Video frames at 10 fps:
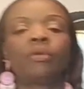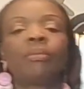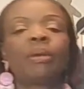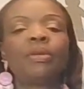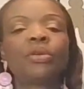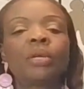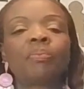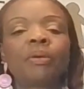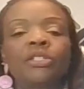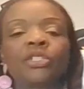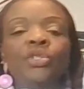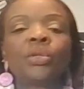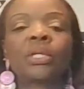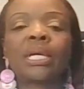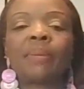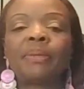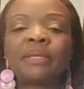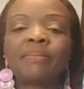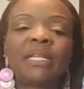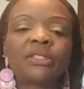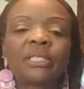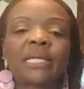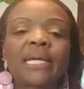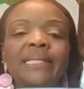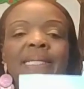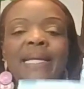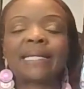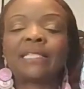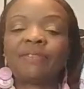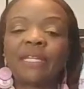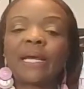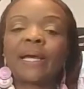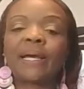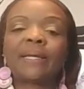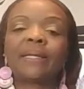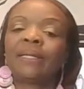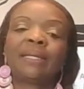Remember, you can purchase your copies, a mentor text and an activity guide,